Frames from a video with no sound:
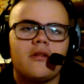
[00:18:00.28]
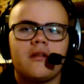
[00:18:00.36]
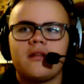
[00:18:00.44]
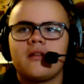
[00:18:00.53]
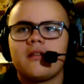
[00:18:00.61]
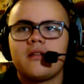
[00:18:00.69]

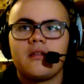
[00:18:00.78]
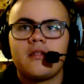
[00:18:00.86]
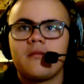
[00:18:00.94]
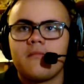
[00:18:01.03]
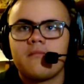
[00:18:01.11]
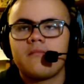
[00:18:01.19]
and then
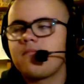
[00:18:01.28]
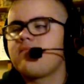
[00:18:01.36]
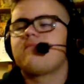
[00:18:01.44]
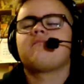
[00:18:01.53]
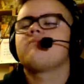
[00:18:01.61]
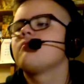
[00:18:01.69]
she
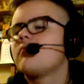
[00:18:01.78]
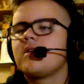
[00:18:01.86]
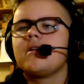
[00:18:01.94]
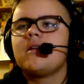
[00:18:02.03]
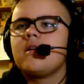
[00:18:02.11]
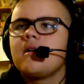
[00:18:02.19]

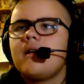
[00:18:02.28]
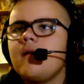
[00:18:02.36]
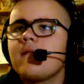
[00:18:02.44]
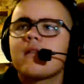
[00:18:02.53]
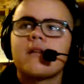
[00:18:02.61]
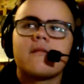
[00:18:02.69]
all of
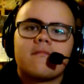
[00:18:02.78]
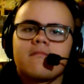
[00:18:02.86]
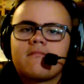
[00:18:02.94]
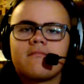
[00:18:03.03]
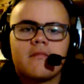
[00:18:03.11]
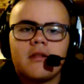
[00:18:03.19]
a sudden
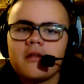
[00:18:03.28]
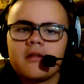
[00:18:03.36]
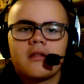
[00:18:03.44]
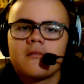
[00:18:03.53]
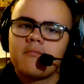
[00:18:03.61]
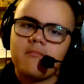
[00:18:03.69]
sees
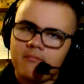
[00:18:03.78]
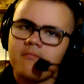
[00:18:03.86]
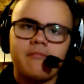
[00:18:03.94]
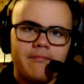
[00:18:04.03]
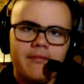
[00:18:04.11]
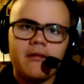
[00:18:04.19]
this
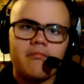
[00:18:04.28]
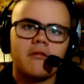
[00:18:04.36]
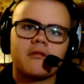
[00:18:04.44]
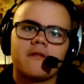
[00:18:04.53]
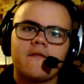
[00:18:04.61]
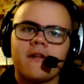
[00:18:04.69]
big
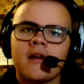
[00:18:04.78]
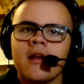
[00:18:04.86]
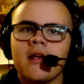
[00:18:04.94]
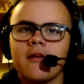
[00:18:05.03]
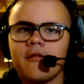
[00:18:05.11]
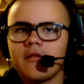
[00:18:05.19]
bulge of fucking
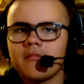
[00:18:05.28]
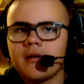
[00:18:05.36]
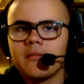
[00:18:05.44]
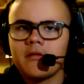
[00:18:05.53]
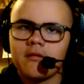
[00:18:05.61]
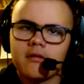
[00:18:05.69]
hair on my
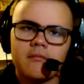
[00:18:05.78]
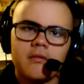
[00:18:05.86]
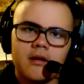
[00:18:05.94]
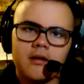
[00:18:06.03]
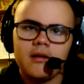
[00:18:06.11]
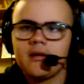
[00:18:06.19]
balls,
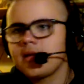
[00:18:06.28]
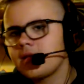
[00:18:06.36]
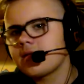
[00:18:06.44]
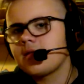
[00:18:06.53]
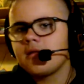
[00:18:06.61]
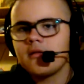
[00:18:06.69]
my dick,
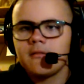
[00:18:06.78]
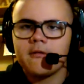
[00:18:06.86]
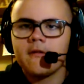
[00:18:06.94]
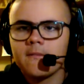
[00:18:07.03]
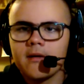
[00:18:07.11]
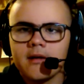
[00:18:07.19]
and
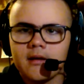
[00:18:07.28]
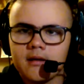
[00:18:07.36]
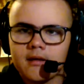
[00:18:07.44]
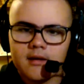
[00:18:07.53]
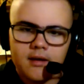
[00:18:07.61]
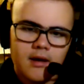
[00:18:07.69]
above my dick,
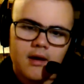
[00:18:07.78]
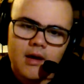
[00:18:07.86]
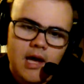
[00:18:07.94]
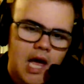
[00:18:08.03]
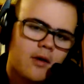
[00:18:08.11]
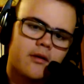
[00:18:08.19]

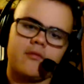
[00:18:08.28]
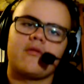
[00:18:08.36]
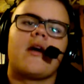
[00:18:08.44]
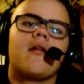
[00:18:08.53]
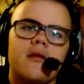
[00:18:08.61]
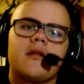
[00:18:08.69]
and
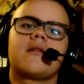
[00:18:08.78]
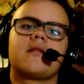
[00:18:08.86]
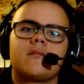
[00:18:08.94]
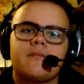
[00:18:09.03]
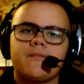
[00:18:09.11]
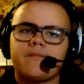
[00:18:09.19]
around it.
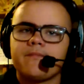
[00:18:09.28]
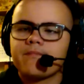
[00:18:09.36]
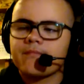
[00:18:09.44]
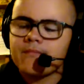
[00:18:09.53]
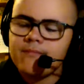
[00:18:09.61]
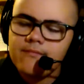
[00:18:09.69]

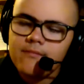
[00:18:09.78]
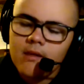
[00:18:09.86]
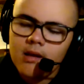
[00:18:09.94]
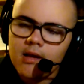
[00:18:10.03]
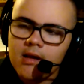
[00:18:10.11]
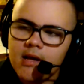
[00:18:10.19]

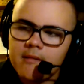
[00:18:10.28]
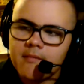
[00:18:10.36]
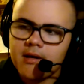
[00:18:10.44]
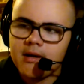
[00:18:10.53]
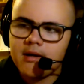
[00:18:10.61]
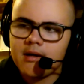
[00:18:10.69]
And
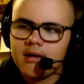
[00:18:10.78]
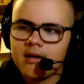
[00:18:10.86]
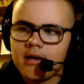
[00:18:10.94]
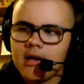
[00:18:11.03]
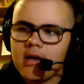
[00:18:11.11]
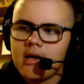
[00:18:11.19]
my
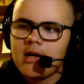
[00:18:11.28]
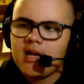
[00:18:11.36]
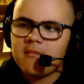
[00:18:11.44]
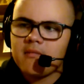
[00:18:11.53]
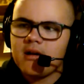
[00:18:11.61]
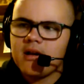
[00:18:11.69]

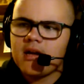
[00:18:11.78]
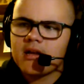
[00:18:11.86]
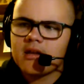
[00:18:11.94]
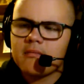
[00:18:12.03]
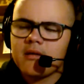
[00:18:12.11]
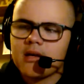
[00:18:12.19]

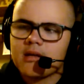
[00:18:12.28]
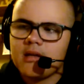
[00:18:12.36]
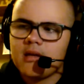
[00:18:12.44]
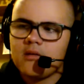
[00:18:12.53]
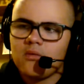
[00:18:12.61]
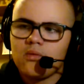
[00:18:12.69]
legs back
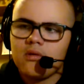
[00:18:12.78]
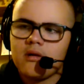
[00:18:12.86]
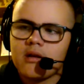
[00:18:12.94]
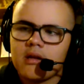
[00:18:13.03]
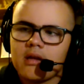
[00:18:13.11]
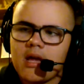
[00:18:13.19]
then weren't
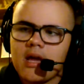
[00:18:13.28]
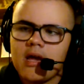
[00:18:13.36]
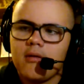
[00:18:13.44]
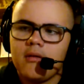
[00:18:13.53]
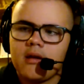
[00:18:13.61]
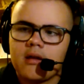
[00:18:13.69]
as
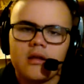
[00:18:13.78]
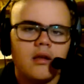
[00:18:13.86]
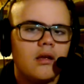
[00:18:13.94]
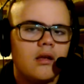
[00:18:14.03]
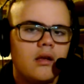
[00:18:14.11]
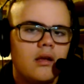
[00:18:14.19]
hairy as
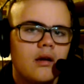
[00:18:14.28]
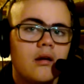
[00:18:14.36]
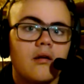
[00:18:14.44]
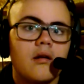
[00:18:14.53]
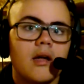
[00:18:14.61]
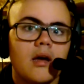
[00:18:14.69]
they
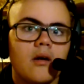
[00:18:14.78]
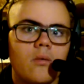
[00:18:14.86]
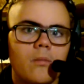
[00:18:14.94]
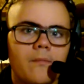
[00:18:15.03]
are now.